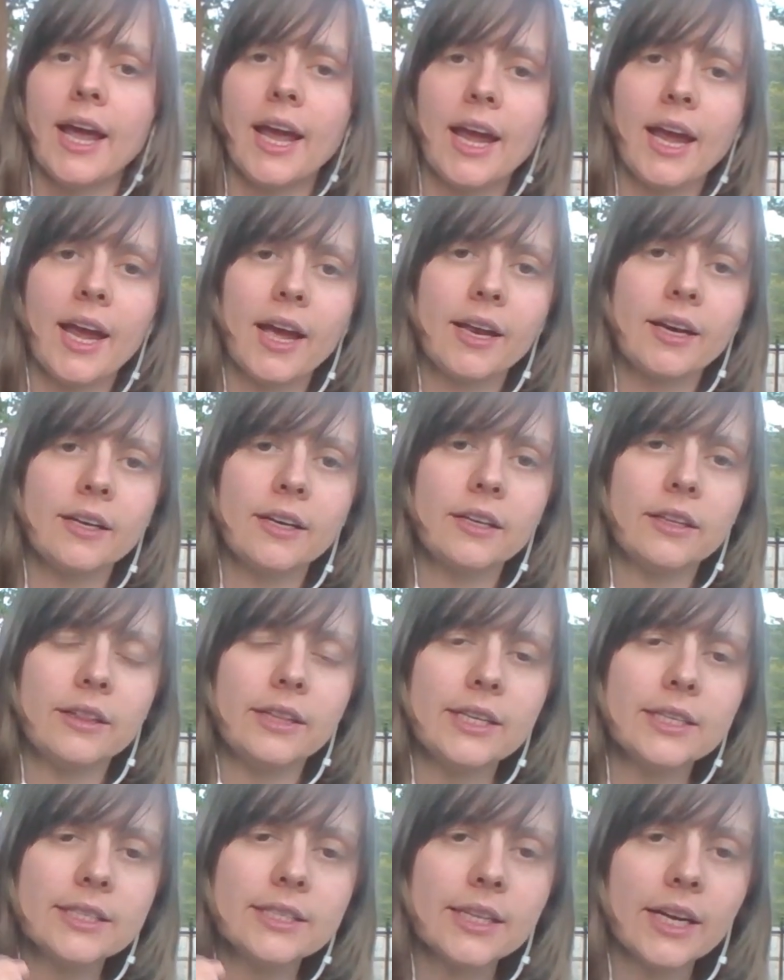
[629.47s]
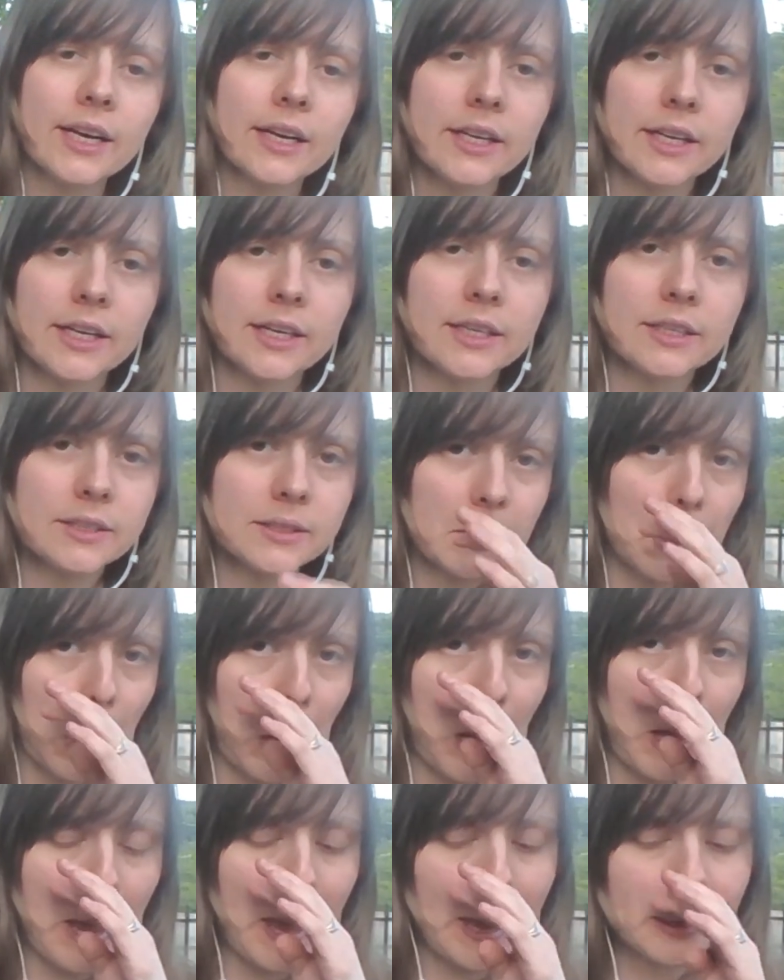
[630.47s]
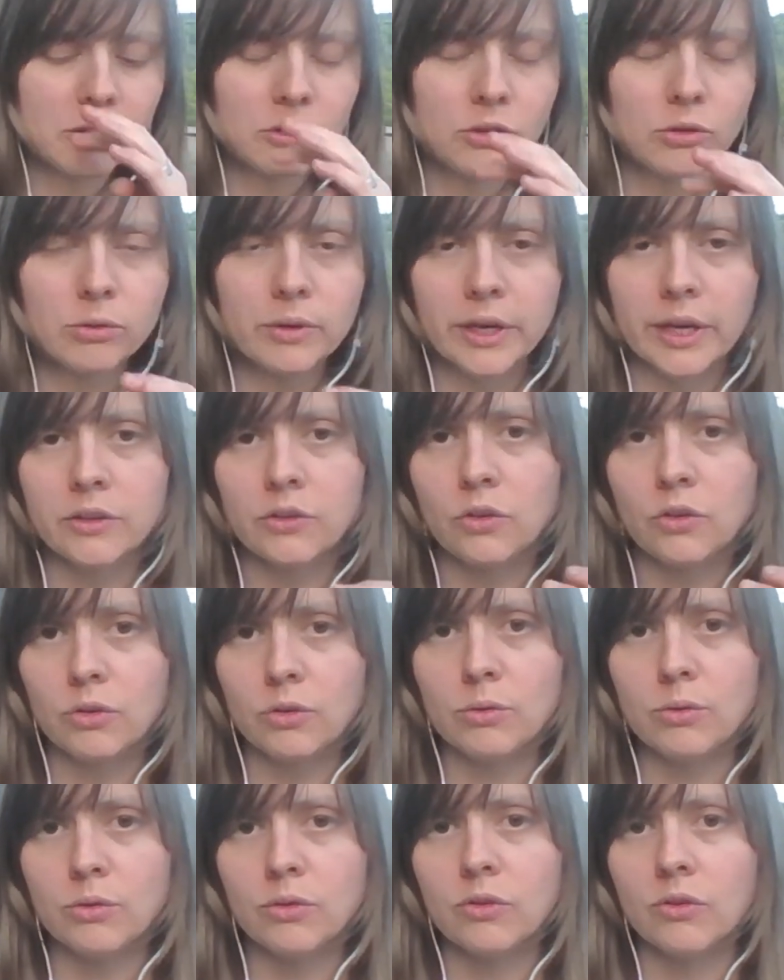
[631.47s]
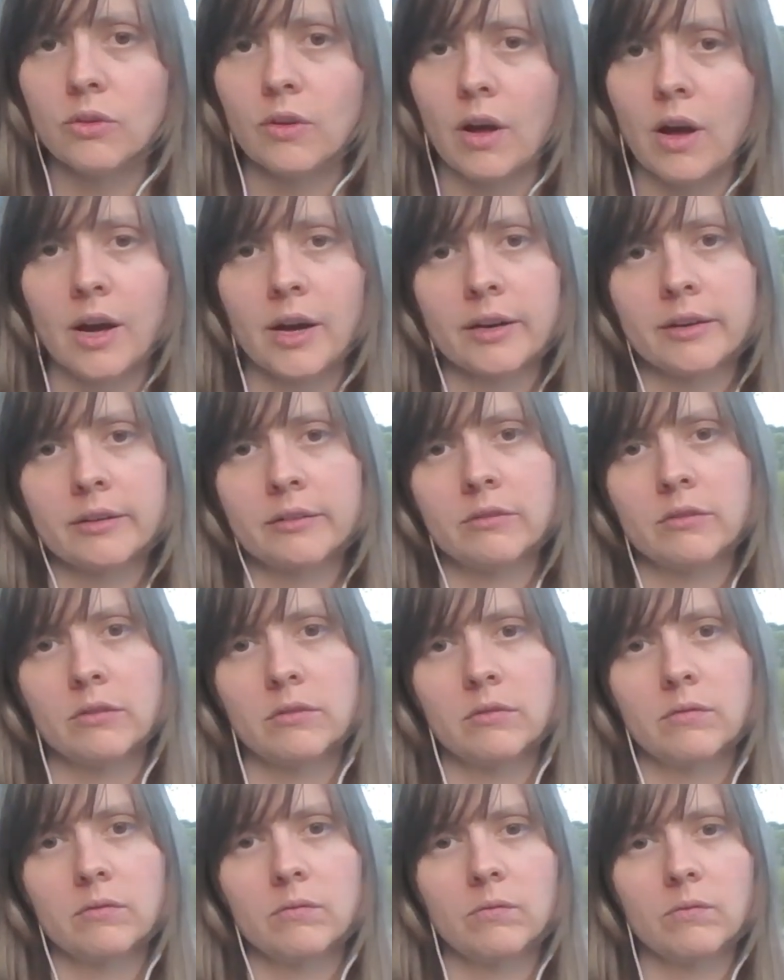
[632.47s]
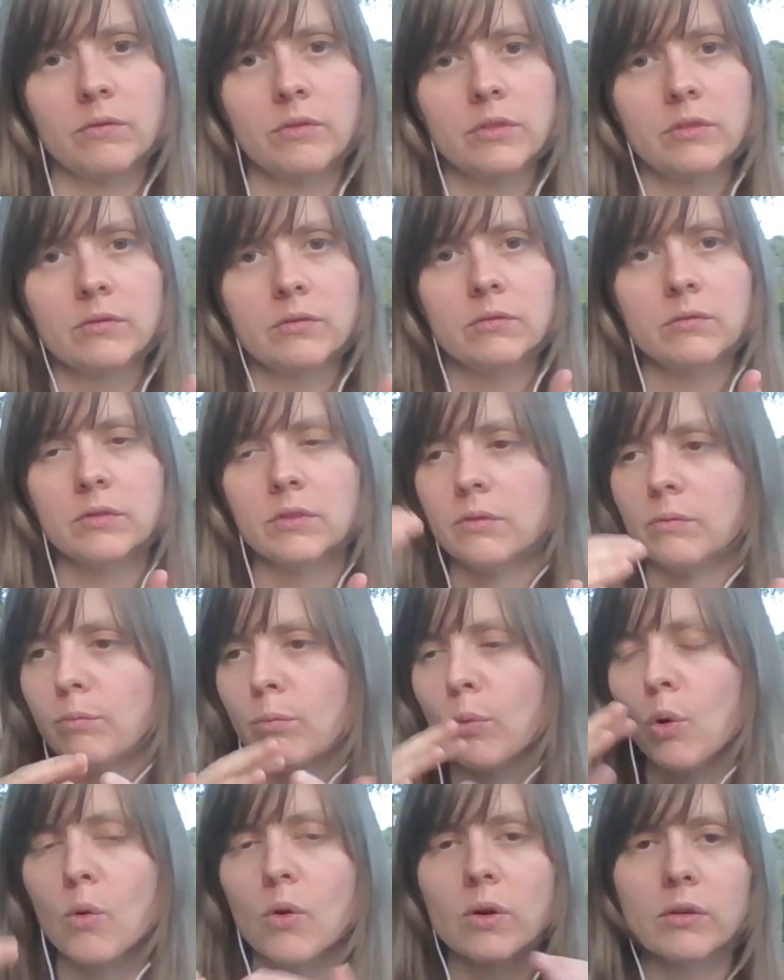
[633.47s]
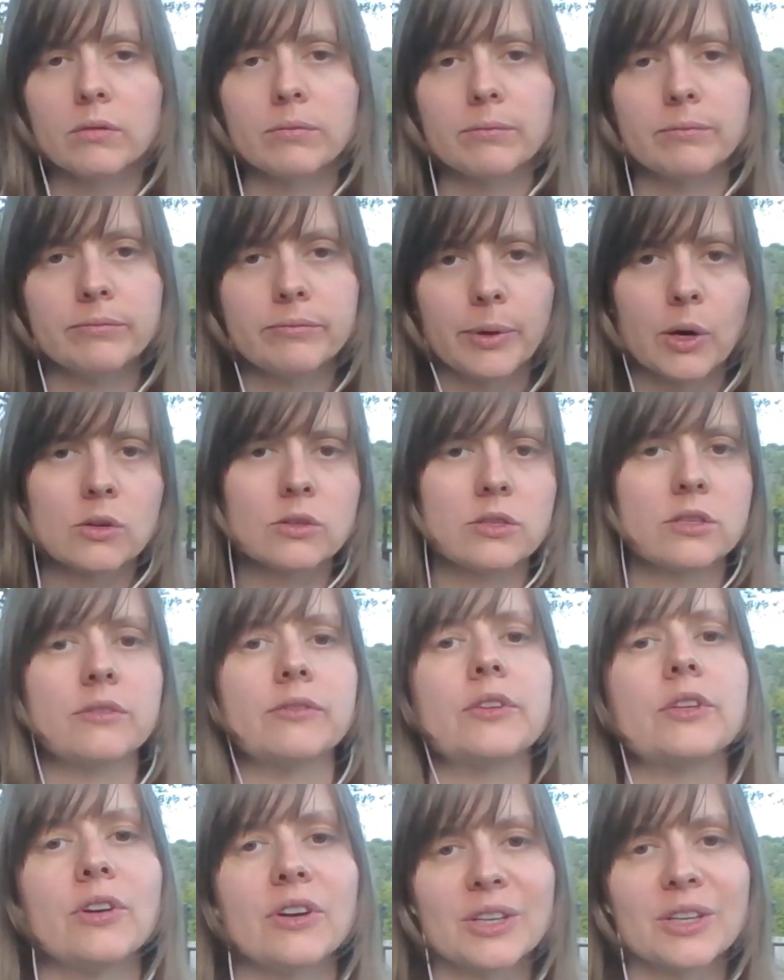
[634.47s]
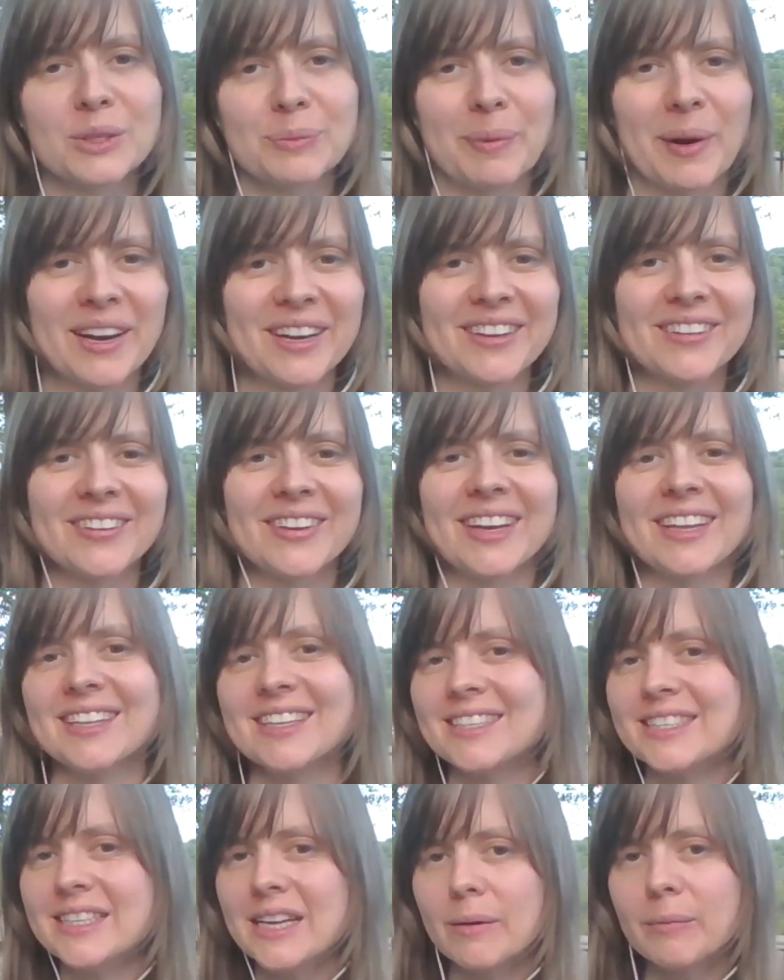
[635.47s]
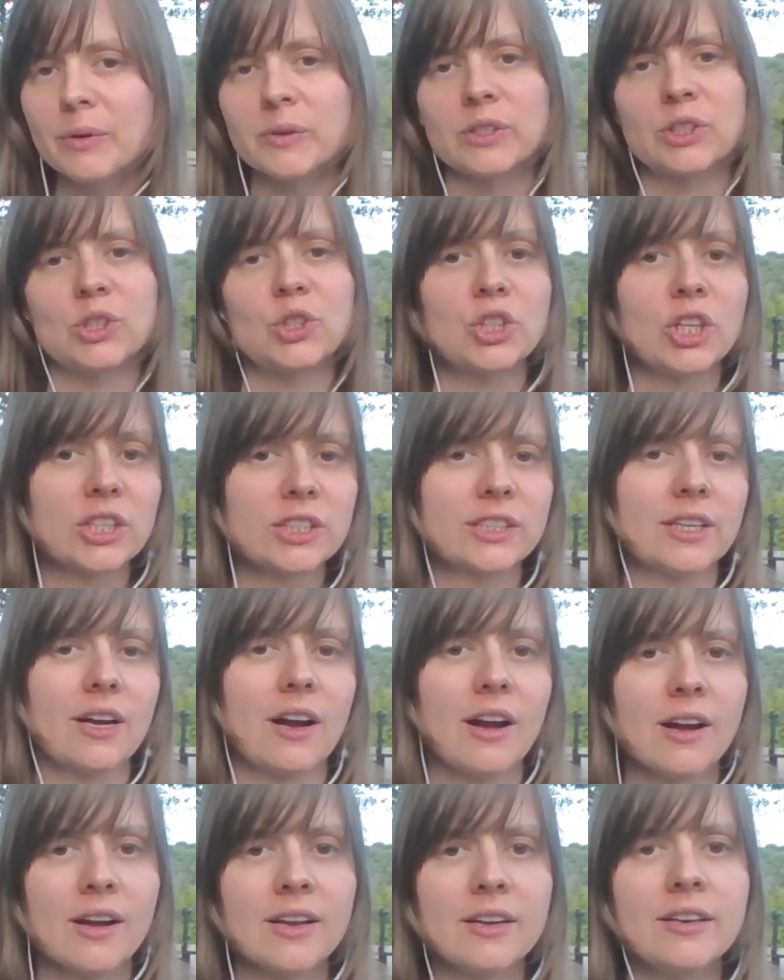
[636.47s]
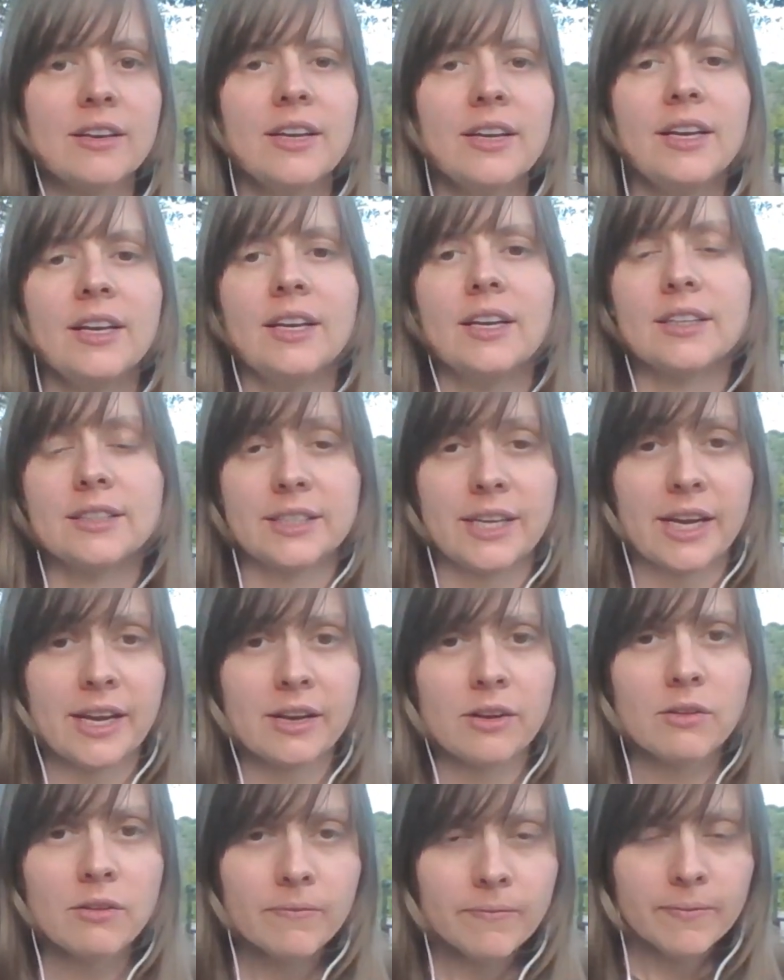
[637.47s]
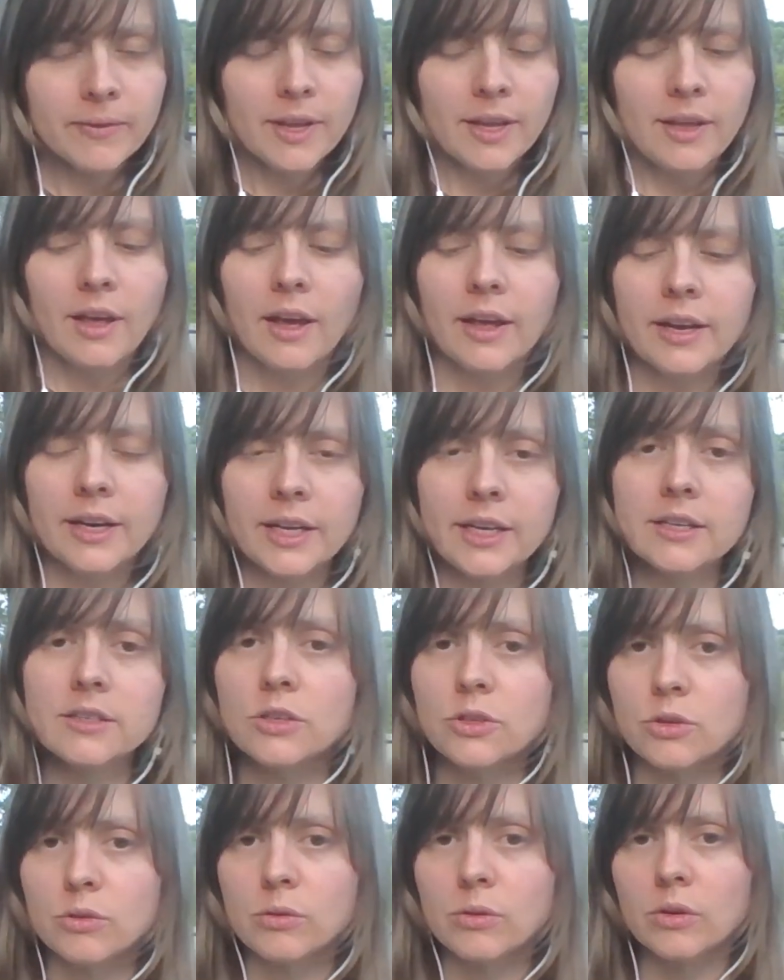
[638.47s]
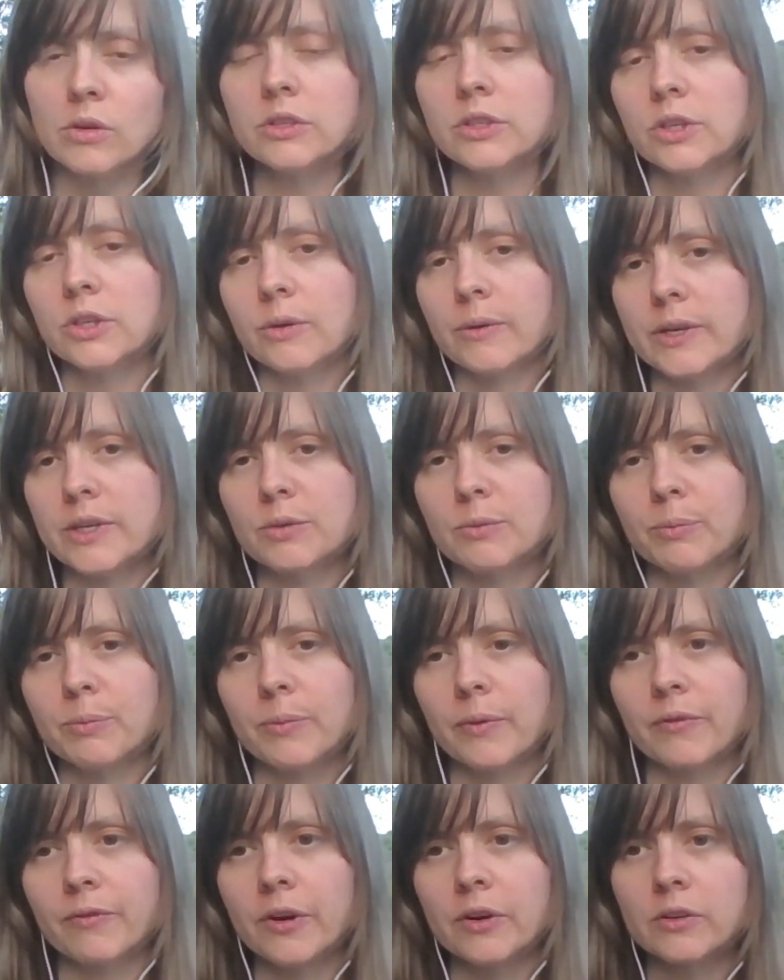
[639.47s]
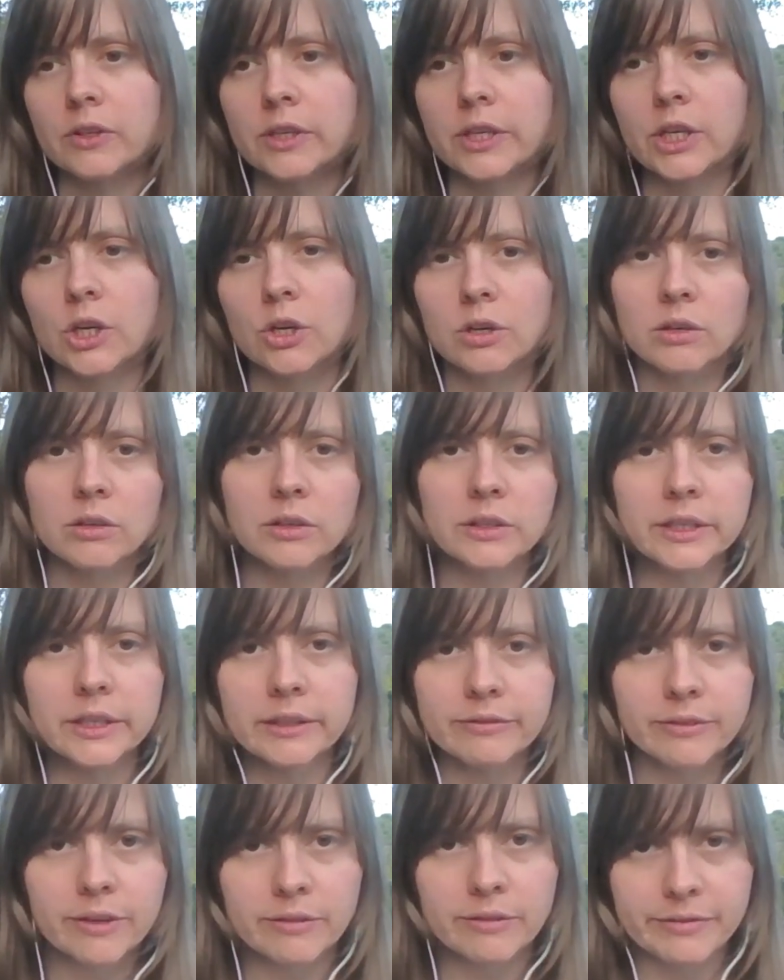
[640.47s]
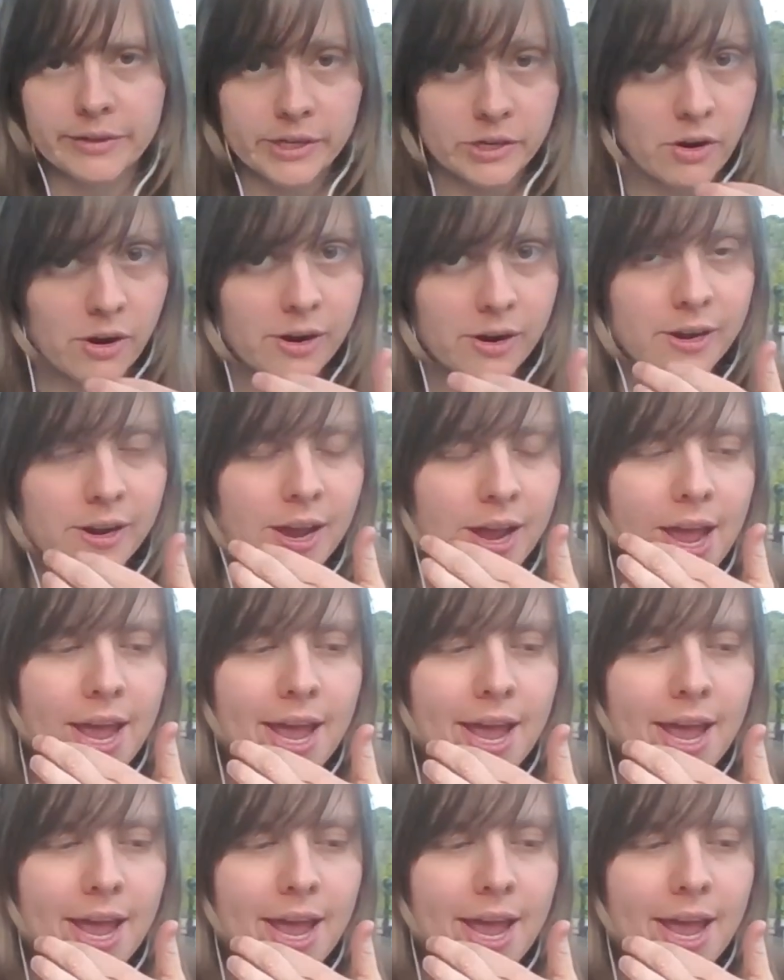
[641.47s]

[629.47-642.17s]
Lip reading: And these techniques you can use on more parts of the dog's body. Okay, this demo is just on a tail, and he is a doodle, so he's a fairly curly, fluffy dog.